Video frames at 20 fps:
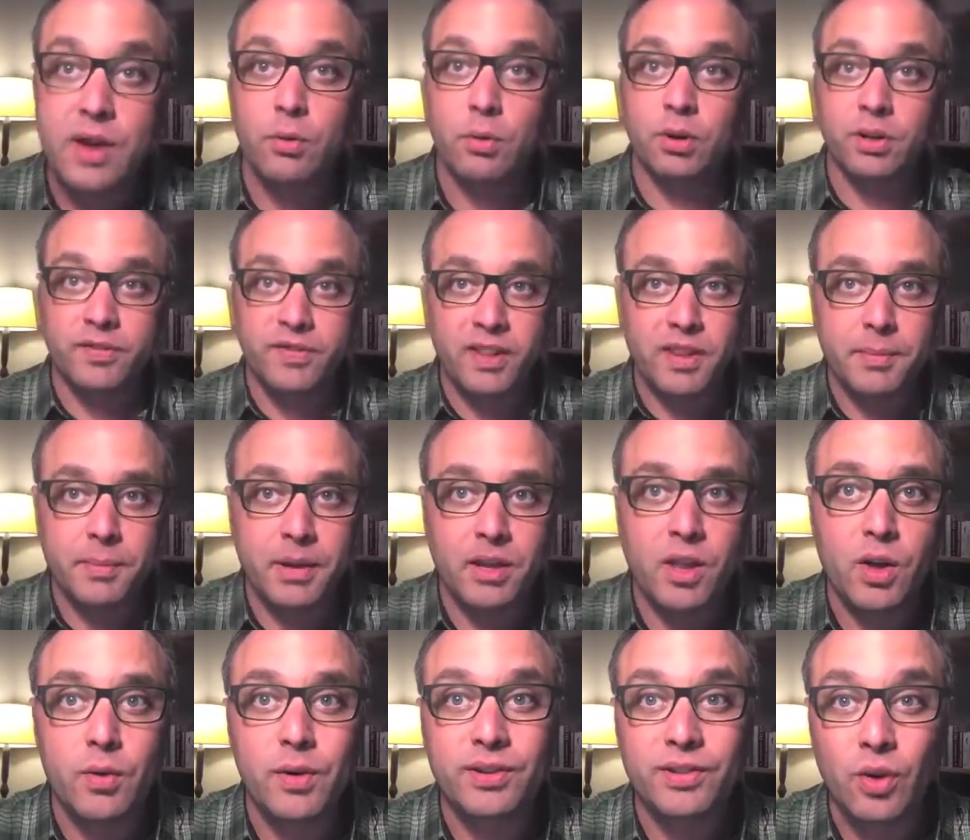Rural Development
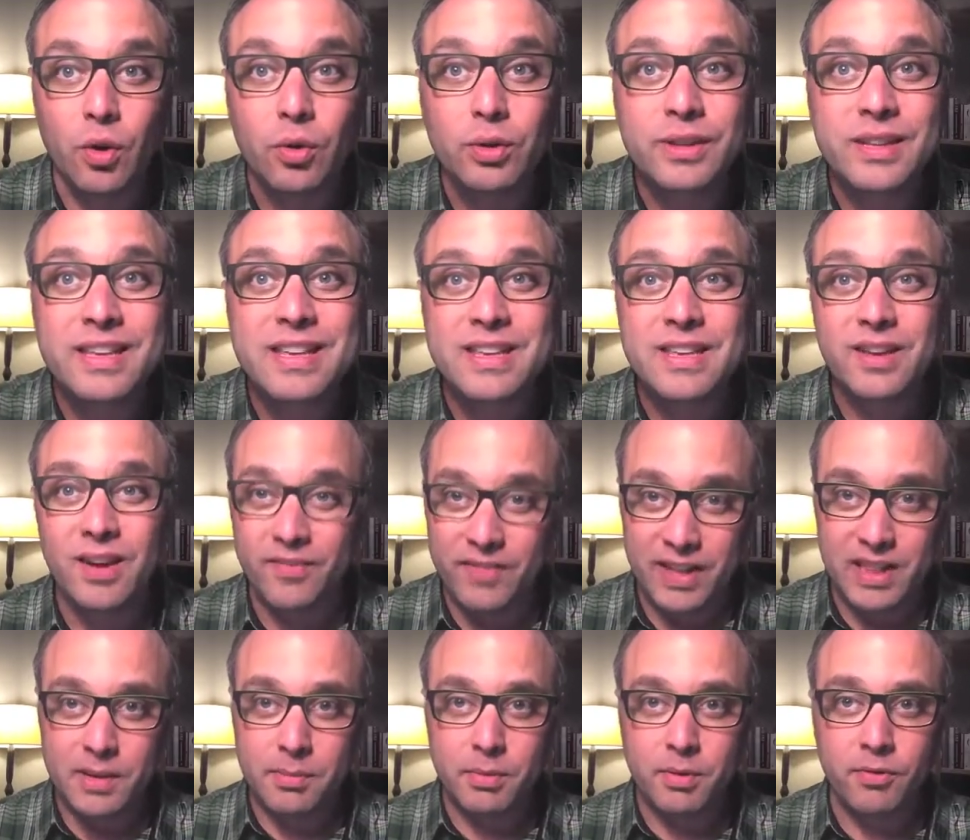Loan is only
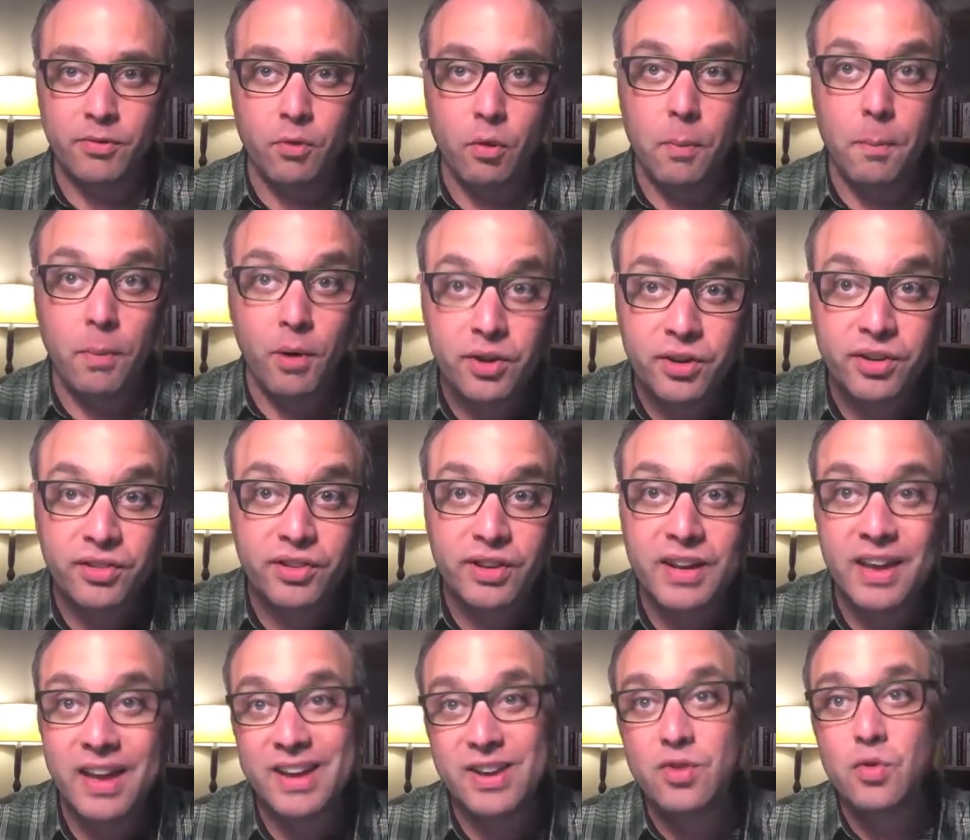available for
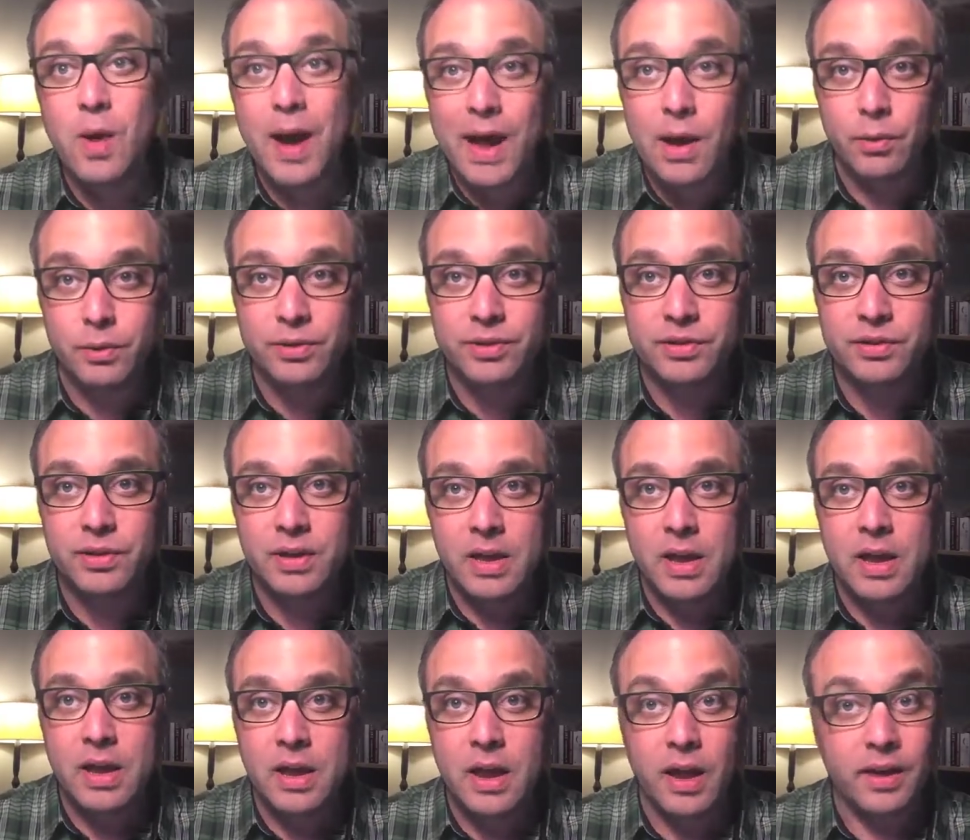purchasing a new house.
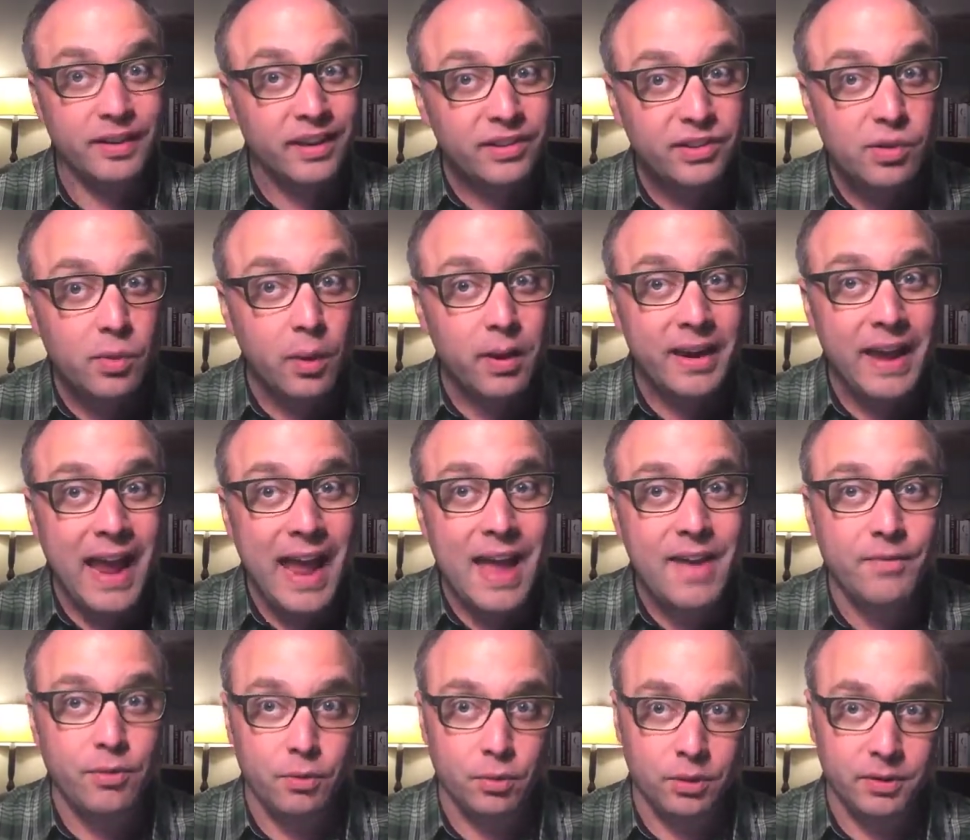Unless you already
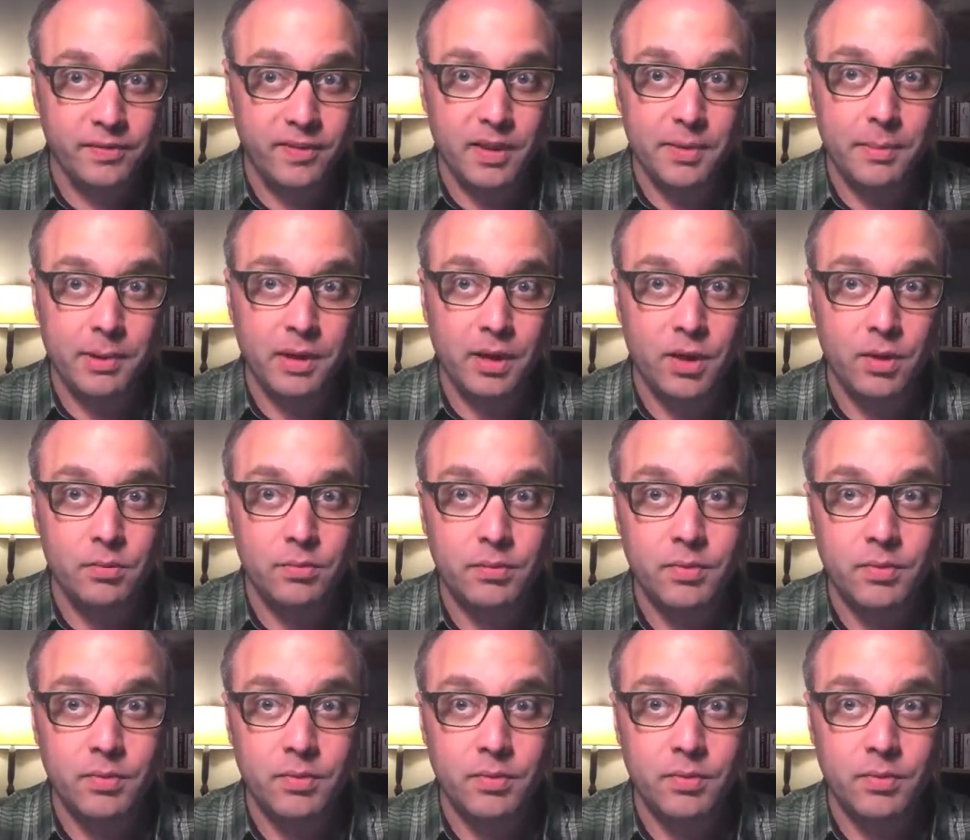have a rural development loan,